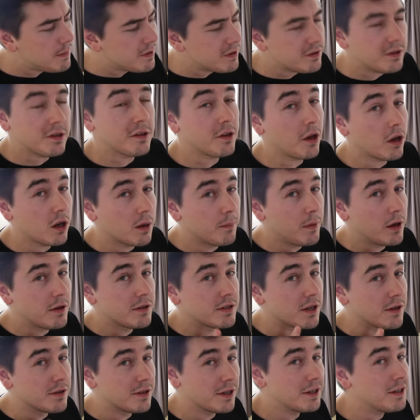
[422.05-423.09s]
Mr.
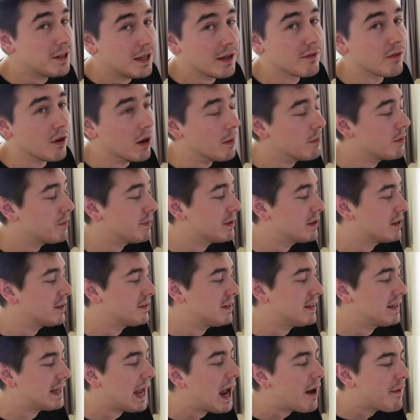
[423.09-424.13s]
Sakamoto didn't give up because
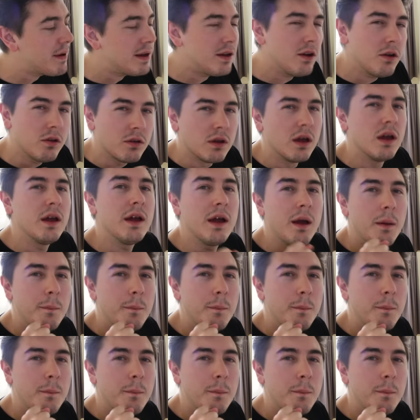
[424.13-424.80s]
he carried on